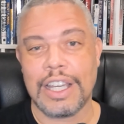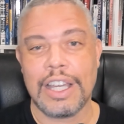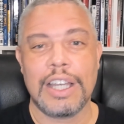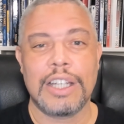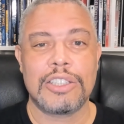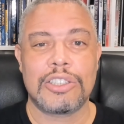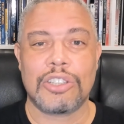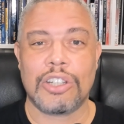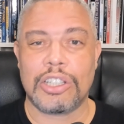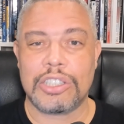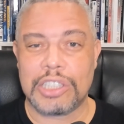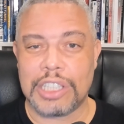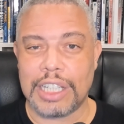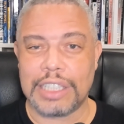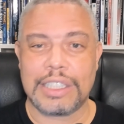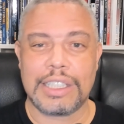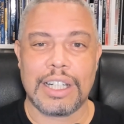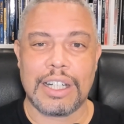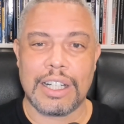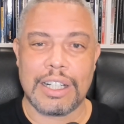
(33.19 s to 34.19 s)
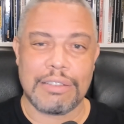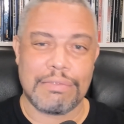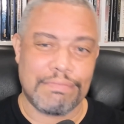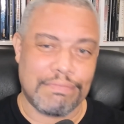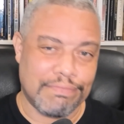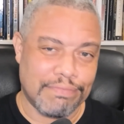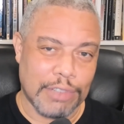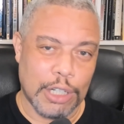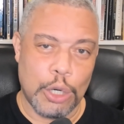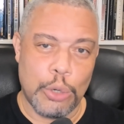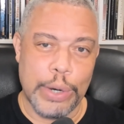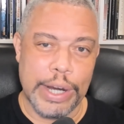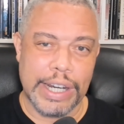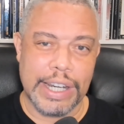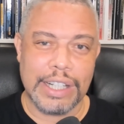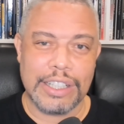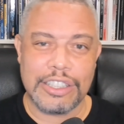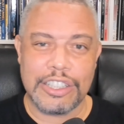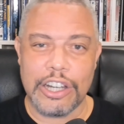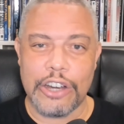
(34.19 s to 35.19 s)
So it's just a quick
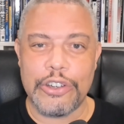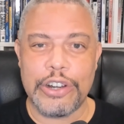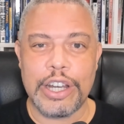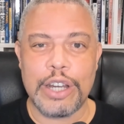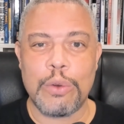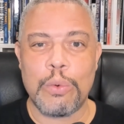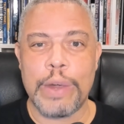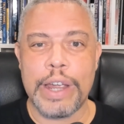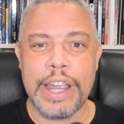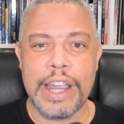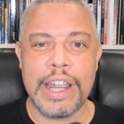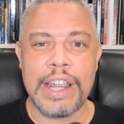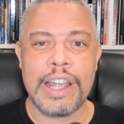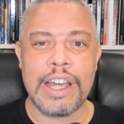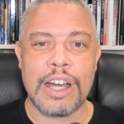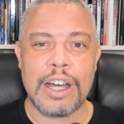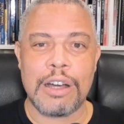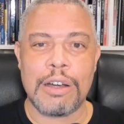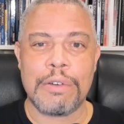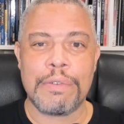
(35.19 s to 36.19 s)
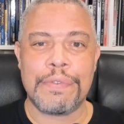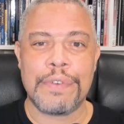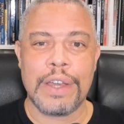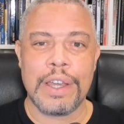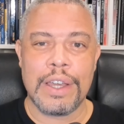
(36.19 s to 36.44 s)
and dirty way of